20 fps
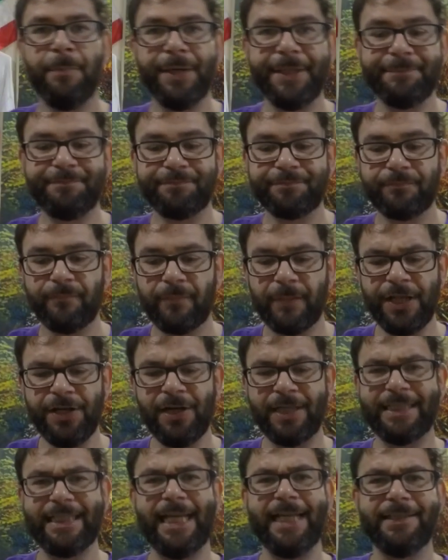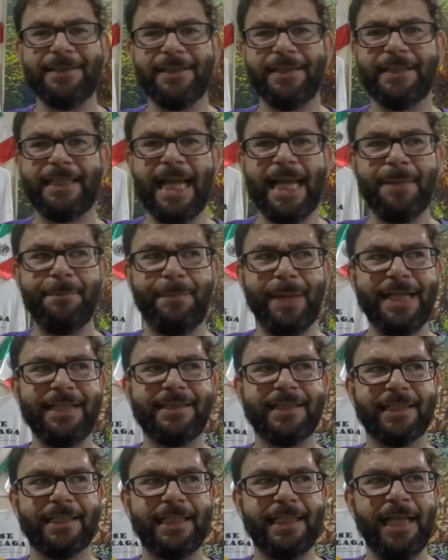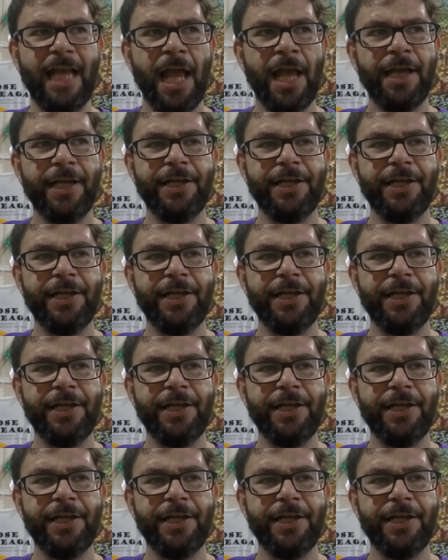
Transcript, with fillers: But you know, at the end of the day, basically,